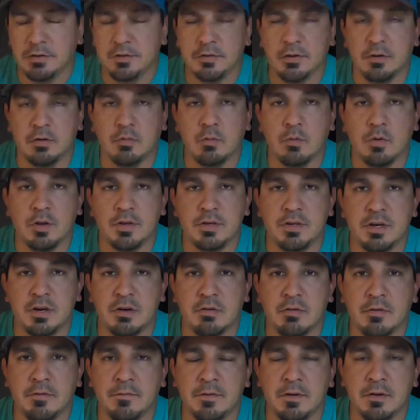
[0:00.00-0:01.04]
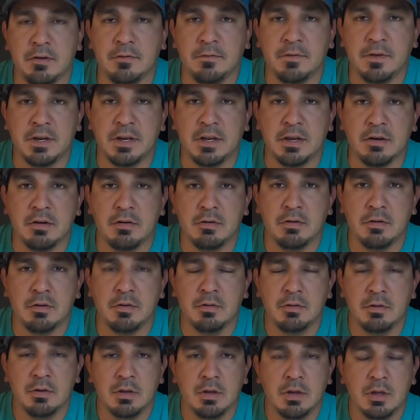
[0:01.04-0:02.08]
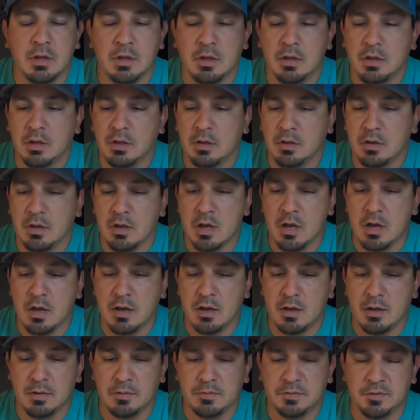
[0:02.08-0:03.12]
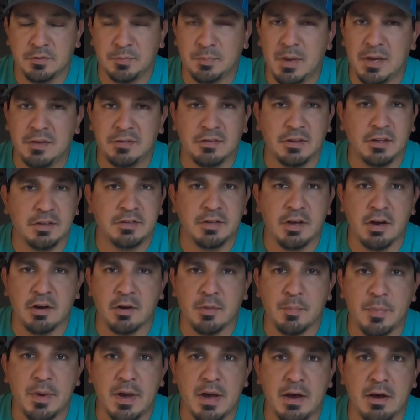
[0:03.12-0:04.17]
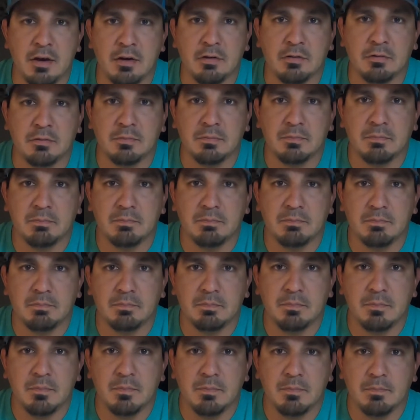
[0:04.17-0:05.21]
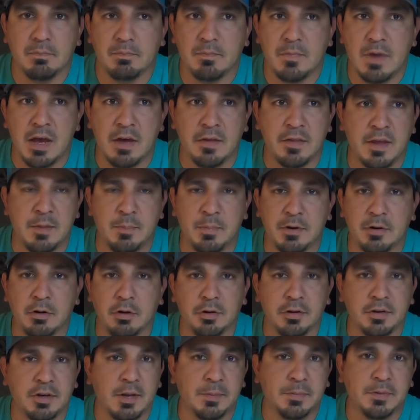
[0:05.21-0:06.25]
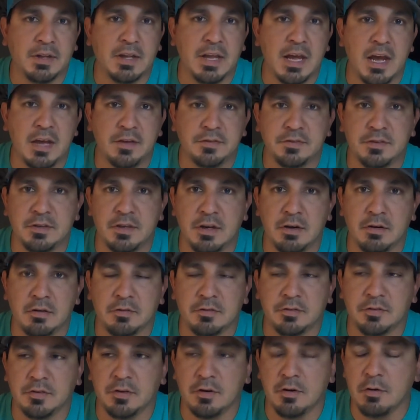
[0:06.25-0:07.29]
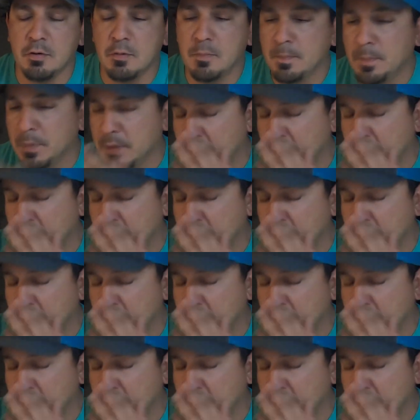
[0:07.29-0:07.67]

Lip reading: to do a 1-year review video, just basically talk about how they've been holding up the last year or so.